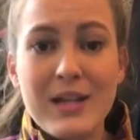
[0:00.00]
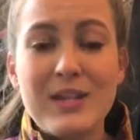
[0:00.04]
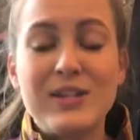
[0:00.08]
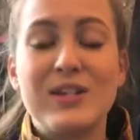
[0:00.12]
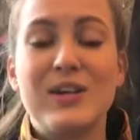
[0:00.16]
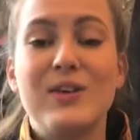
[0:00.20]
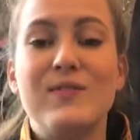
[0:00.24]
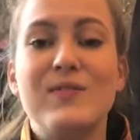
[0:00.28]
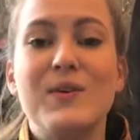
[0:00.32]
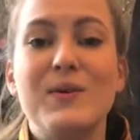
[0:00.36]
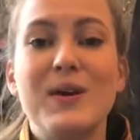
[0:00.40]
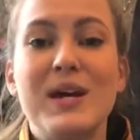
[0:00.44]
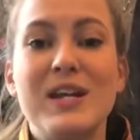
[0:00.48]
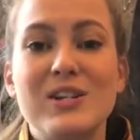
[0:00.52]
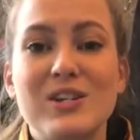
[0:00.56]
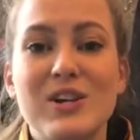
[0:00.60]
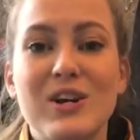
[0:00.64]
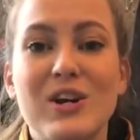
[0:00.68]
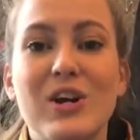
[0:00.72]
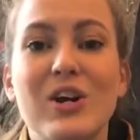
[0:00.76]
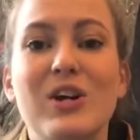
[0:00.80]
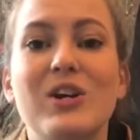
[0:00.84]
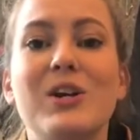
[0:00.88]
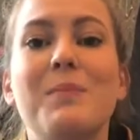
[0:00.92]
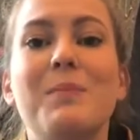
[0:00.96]
So if you
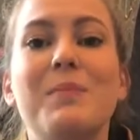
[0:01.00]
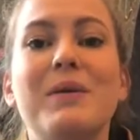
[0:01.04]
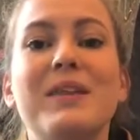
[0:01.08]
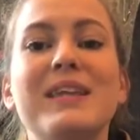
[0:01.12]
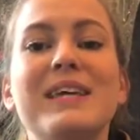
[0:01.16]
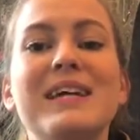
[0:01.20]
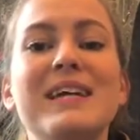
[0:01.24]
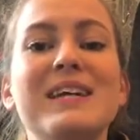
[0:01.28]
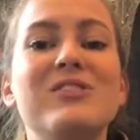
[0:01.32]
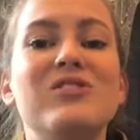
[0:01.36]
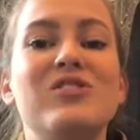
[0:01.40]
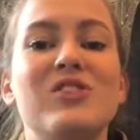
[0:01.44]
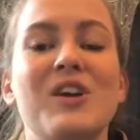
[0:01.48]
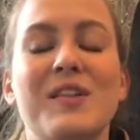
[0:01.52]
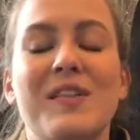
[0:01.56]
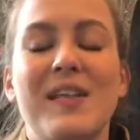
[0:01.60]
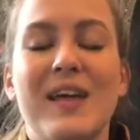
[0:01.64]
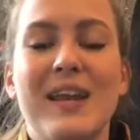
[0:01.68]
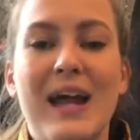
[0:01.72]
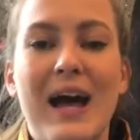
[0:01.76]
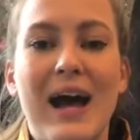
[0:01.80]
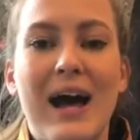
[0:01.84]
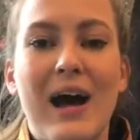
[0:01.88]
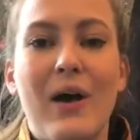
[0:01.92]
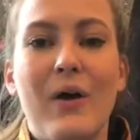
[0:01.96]
entered, please check
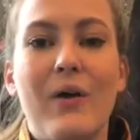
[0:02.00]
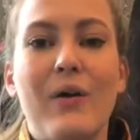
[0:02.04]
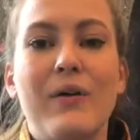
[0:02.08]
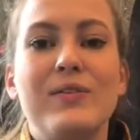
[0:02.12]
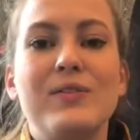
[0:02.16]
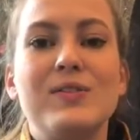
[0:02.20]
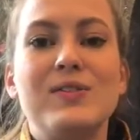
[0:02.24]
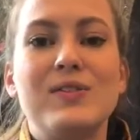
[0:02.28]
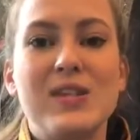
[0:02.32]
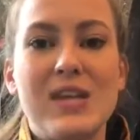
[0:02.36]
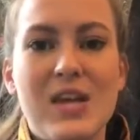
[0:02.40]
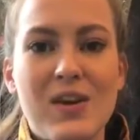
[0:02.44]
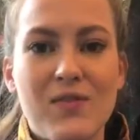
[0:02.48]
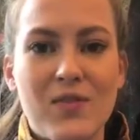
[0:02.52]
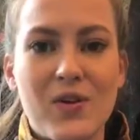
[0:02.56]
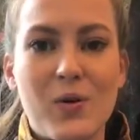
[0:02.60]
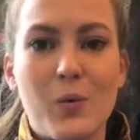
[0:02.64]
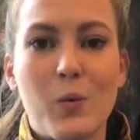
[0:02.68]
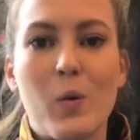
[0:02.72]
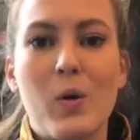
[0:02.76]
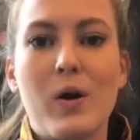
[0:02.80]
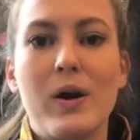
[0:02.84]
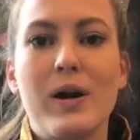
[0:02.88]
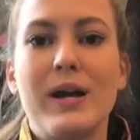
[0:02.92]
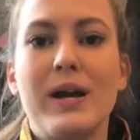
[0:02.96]
that out. See if you
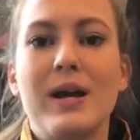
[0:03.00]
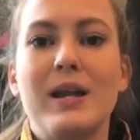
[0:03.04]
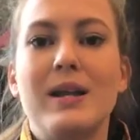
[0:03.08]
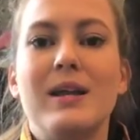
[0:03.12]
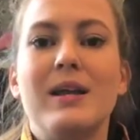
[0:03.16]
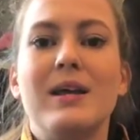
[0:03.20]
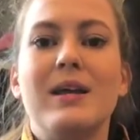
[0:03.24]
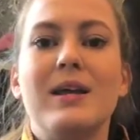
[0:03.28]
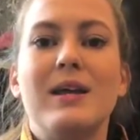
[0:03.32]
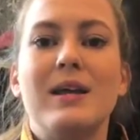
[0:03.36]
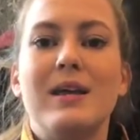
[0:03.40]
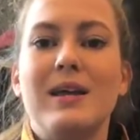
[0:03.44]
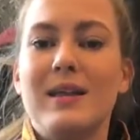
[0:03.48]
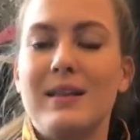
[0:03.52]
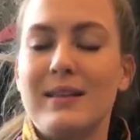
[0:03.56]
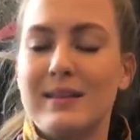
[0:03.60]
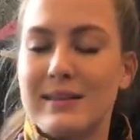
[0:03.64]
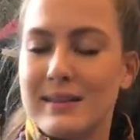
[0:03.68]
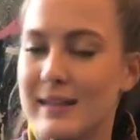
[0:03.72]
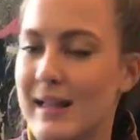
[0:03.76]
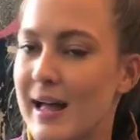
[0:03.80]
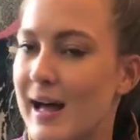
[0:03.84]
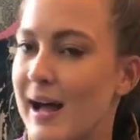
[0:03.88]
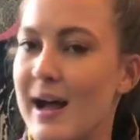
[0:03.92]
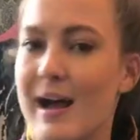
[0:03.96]
won
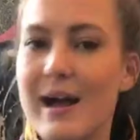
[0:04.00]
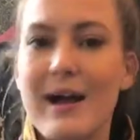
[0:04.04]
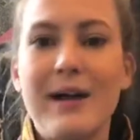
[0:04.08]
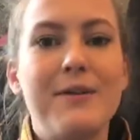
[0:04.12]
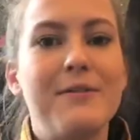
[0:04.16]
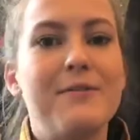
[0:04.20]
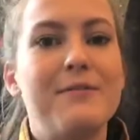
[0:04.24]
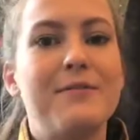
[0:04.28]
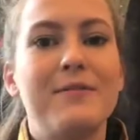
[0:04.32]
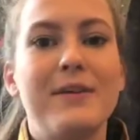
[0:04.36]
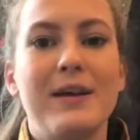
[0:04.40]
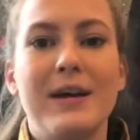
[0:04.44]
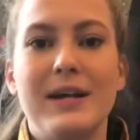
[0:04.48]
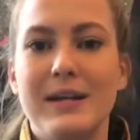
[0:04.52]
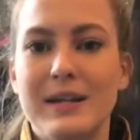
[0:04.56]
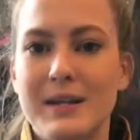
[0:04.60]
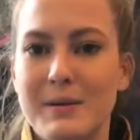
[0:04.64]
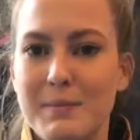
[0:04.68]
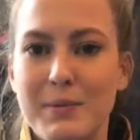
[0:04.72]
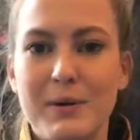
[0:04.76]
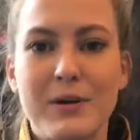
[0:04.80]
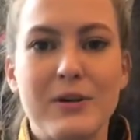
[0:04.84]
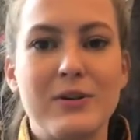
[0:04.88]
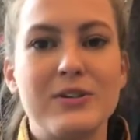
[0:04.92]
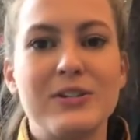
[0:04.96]
live and
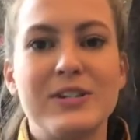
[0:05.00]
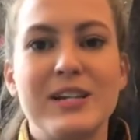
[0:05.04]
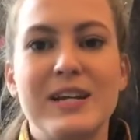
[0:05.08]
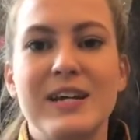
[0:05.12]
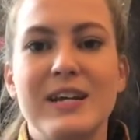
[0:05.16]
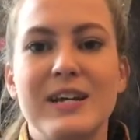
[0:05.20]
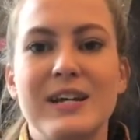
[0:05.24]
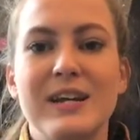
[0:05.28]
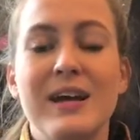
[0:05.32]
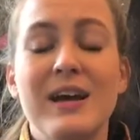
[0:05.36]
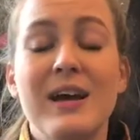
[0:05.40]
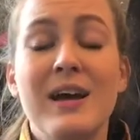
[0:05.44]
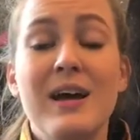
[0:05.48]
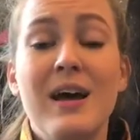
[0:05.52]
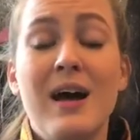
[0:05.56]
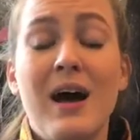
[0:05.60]
in person.